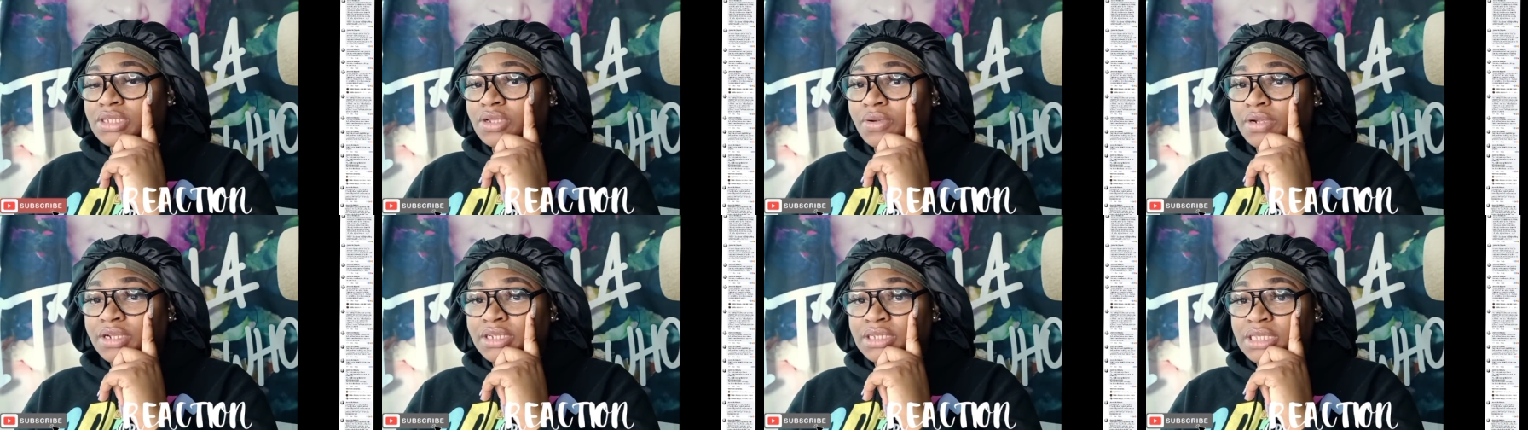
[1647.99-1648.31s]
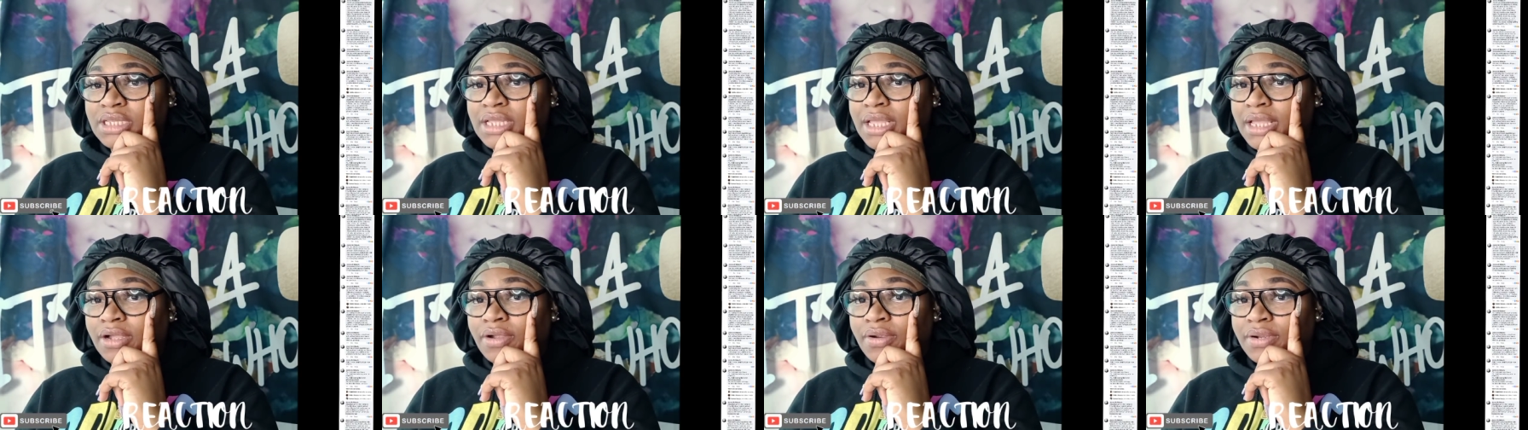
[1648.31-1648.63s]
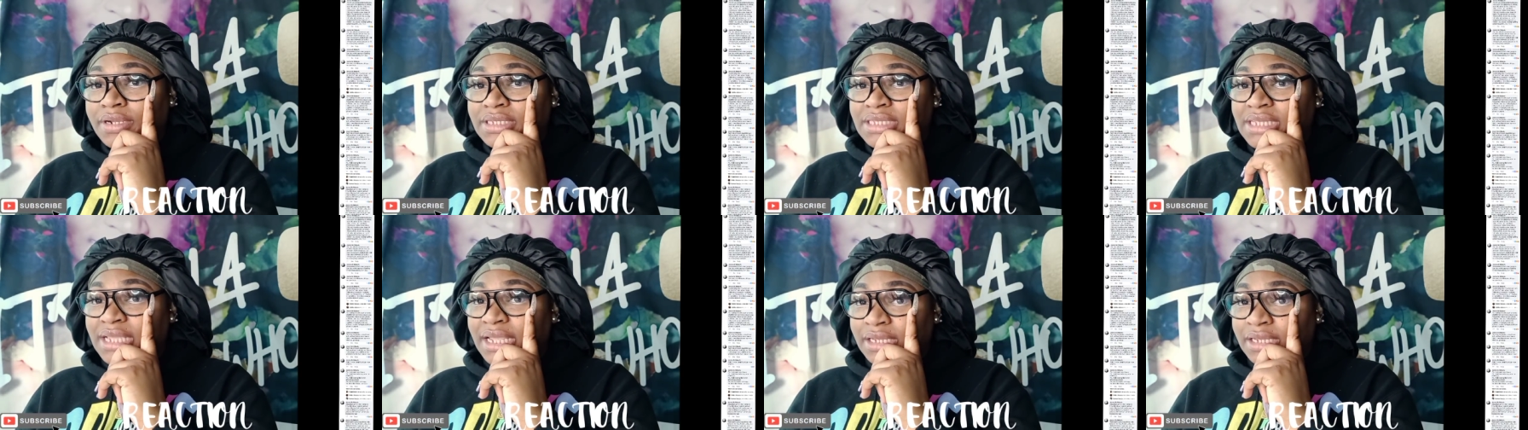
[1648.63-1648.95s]
Chris
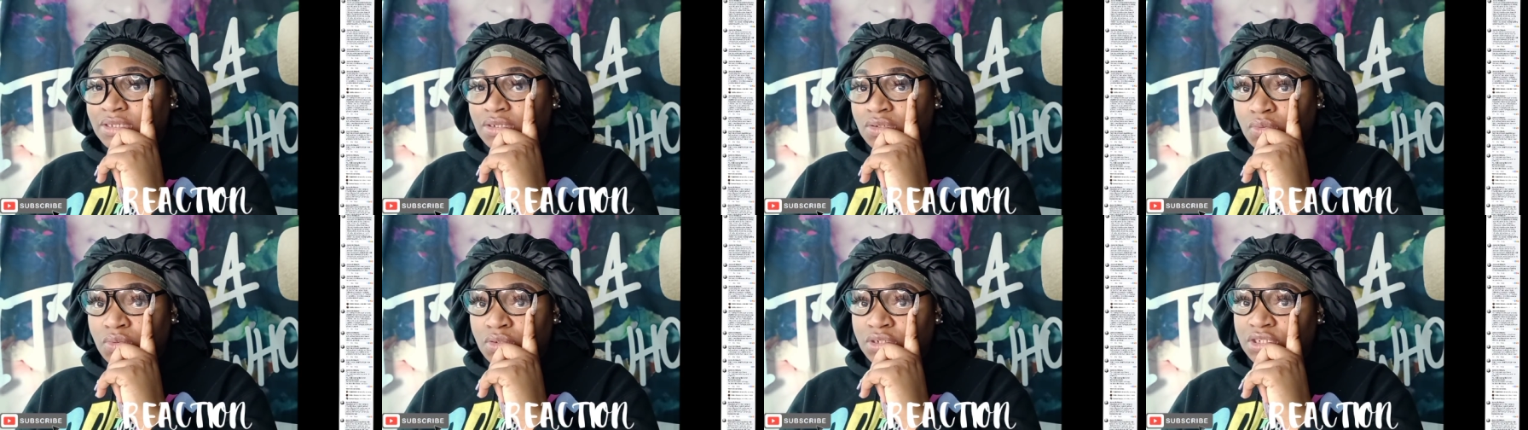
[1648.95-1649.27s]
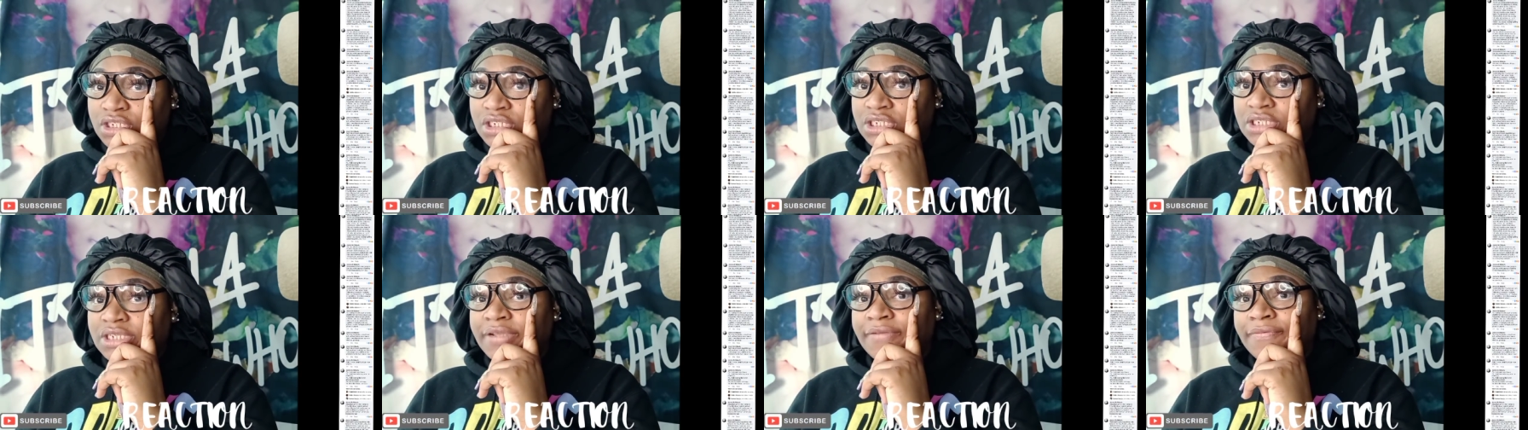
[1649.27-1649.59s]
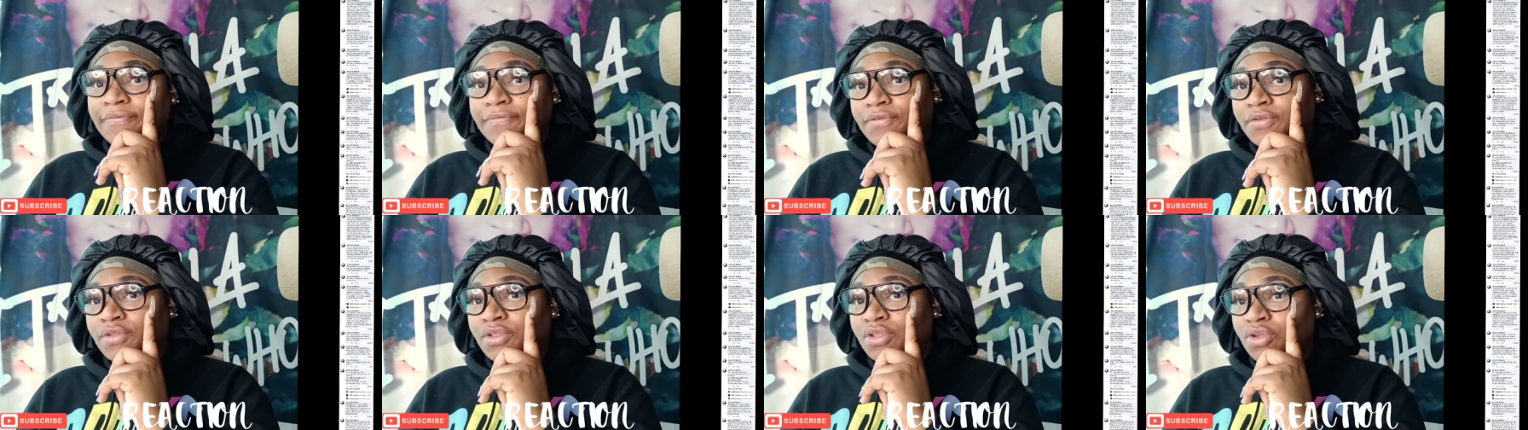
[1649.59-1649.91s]
Chris ain't doing
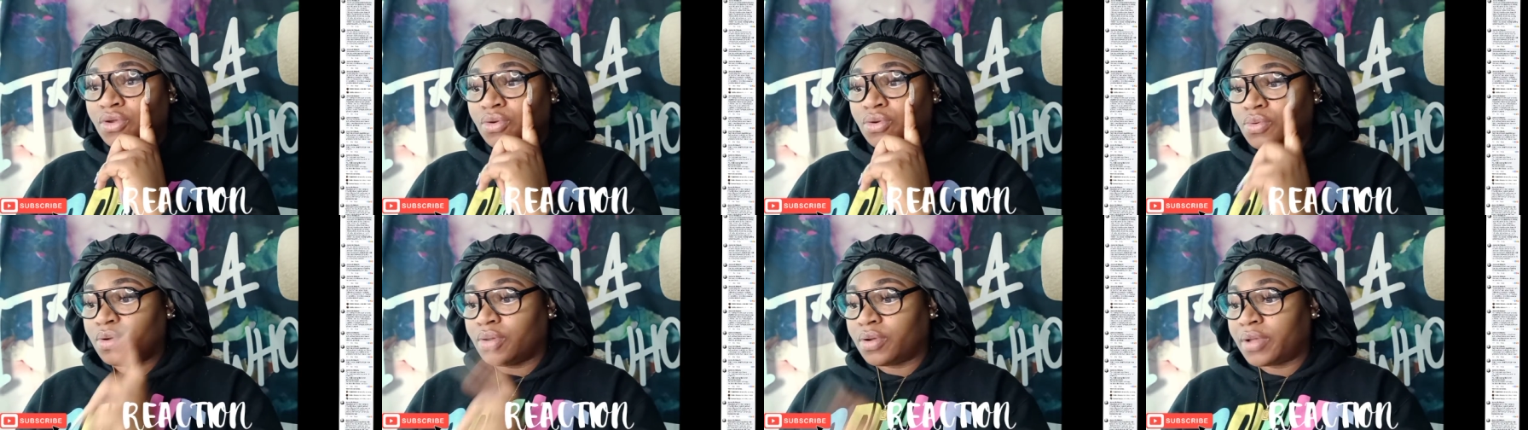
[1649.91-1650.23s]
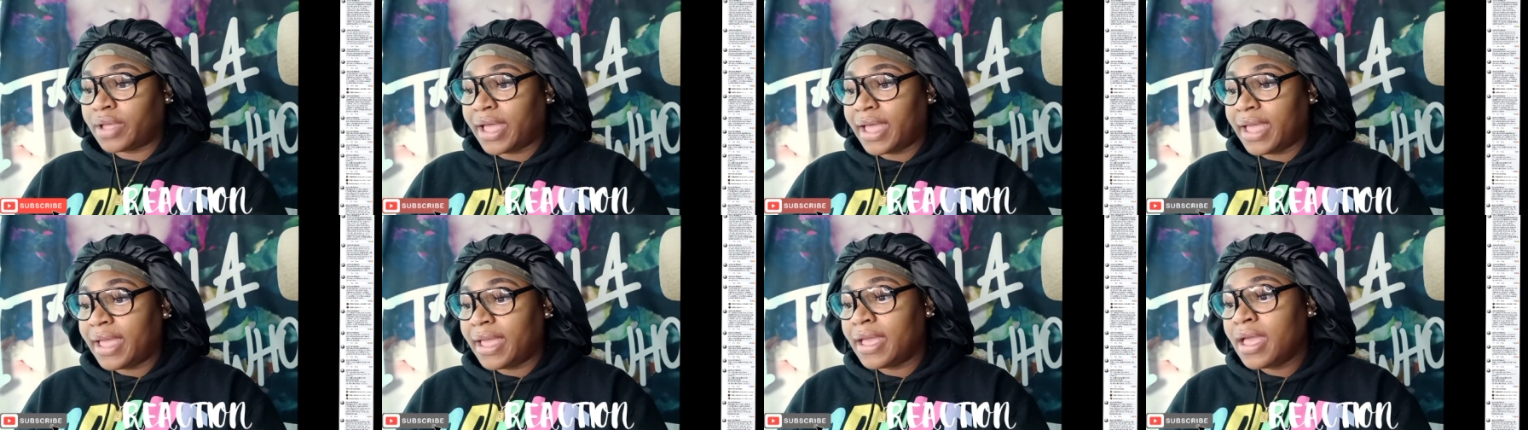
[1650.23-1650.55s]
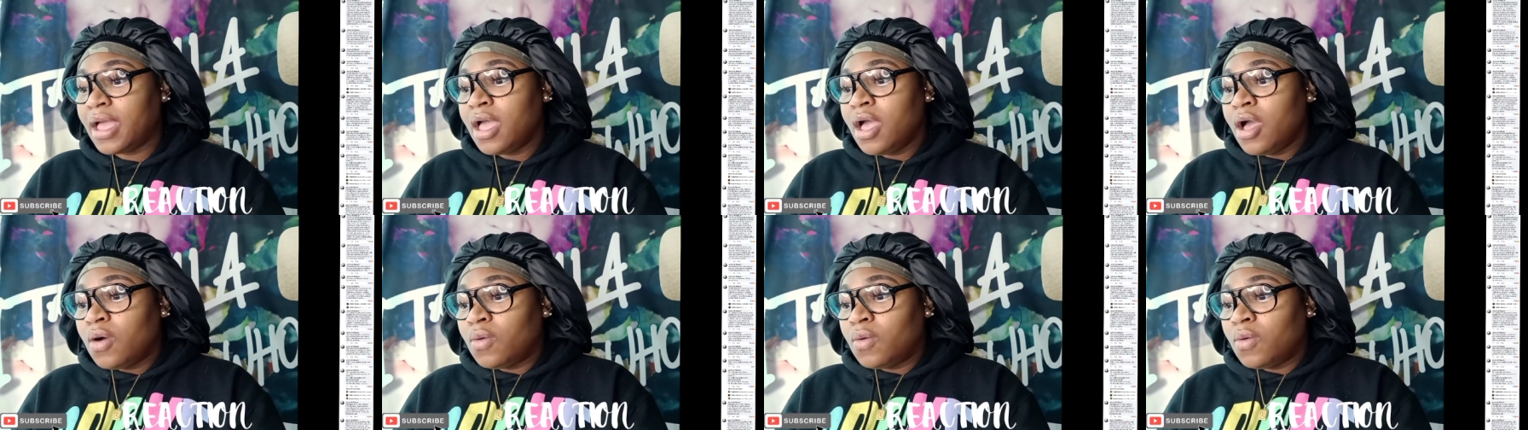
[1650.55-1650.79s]
shit for you, okay?